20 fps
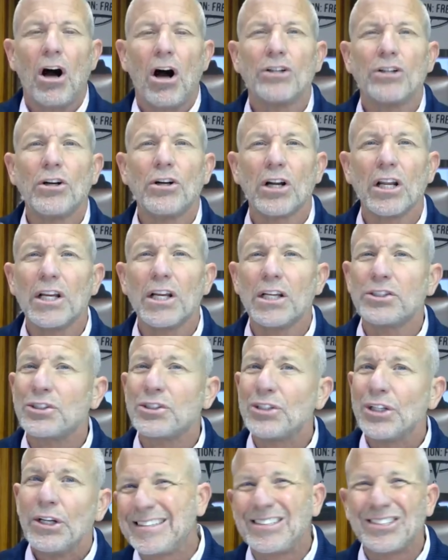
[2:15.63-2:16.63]
on your list
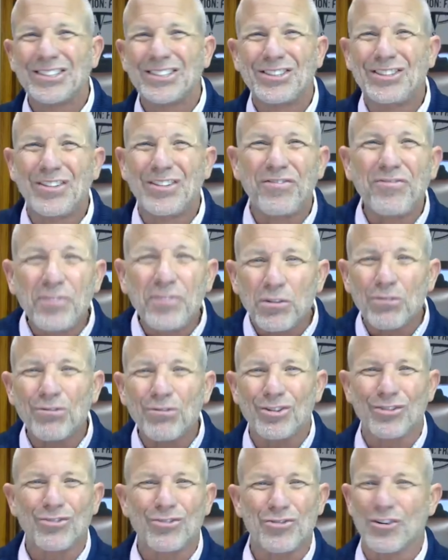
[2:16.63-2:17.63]
just
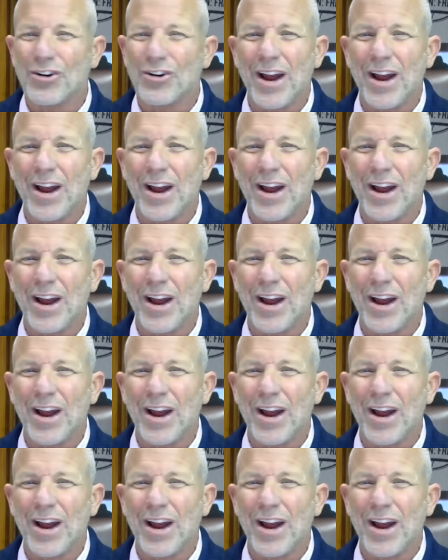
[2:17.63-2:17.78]
diffuses your